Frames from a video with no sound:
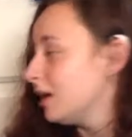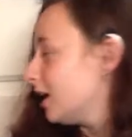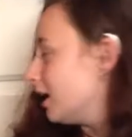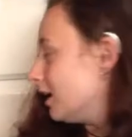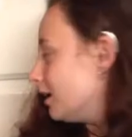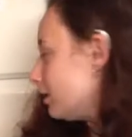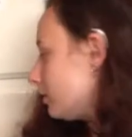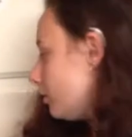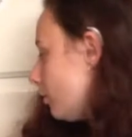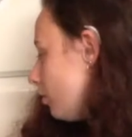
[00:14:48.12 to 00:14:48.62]

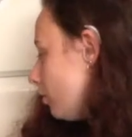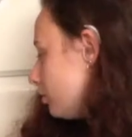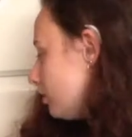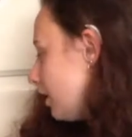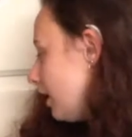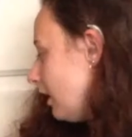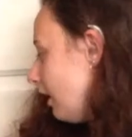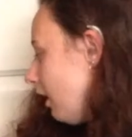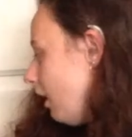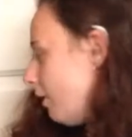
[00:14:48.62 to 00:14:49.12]
It is also
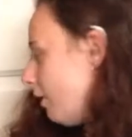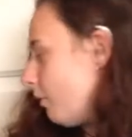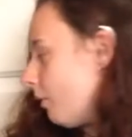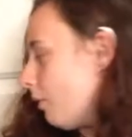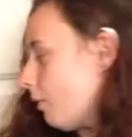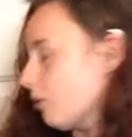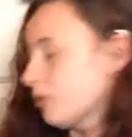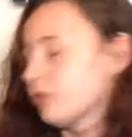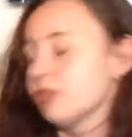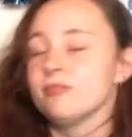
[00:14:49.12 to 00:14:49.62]

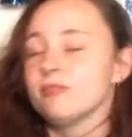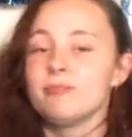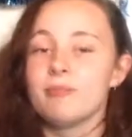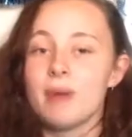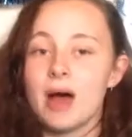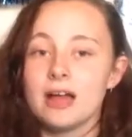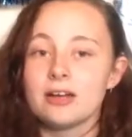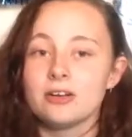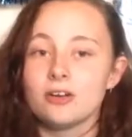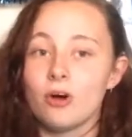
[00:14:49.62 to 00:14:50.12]
co-authored
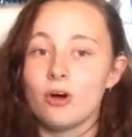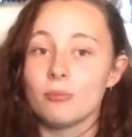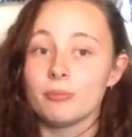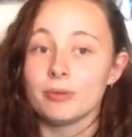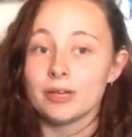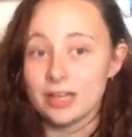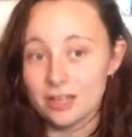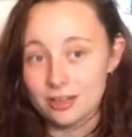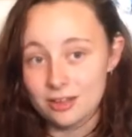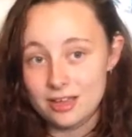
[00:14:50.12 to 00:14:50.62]
by Tom
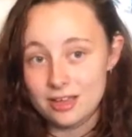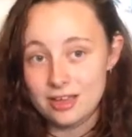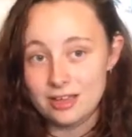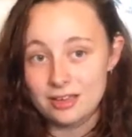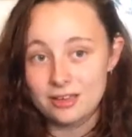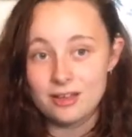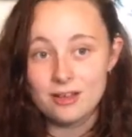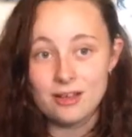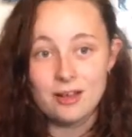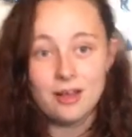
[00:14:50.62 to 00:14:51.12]
Gilling.